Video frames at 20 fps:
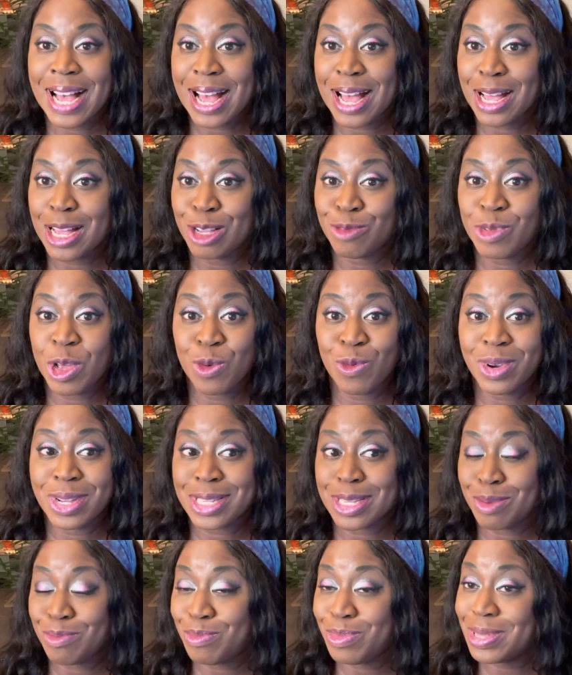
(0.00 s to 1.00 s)
It
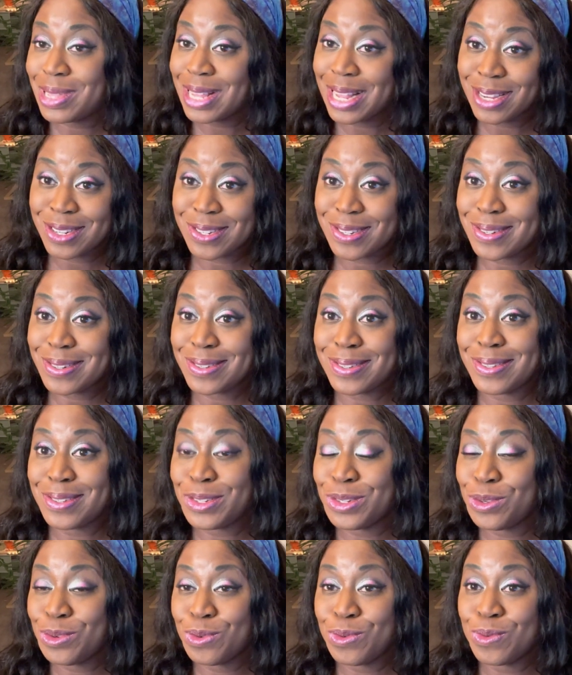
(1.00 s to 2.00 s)
was a pleasure
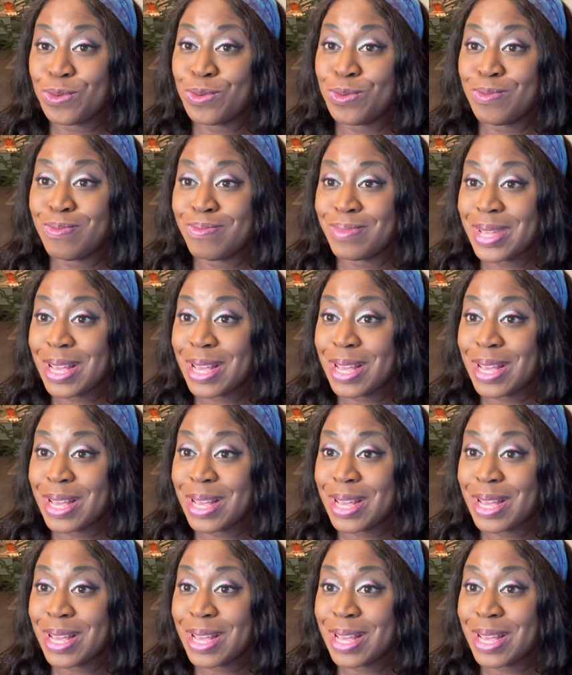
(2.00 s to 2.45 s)
to